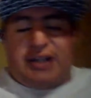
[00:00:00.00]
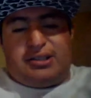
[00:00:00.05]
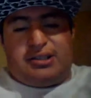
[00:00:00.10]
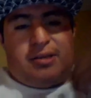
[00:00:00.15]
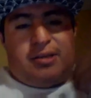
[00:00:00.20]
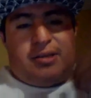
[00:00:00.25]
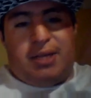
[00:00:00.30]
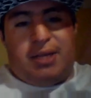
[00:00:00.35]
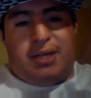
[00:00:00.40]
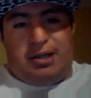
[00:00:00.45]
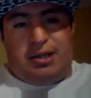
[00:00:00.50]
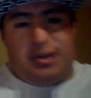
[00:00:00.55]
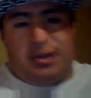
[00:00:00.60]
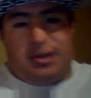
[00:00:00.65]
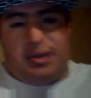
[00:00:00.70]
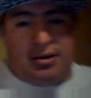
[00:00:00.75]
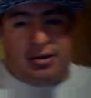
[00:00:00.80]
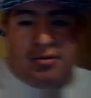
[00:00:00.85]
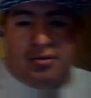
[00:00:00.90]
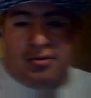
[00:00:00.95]
come in,
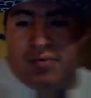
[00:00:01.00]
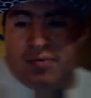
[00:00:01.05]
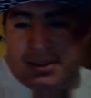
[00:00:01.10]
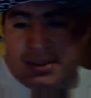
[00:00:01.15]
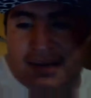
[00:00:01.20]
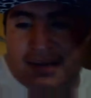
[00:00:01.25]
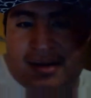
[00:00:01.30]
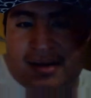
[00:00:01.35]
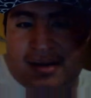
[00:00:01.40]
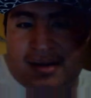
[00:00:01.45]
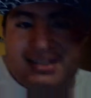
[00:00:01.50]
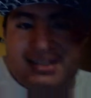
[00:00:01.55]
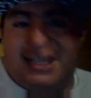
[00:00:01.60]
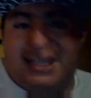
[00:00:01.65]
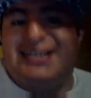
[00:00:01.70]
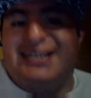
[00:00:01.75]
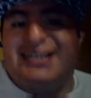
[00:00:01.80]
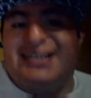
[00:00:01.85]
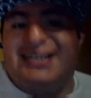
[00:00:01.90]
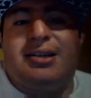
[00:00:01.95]
which I'm
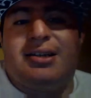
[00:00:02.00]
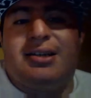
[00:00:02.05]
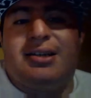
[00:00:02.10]
excited.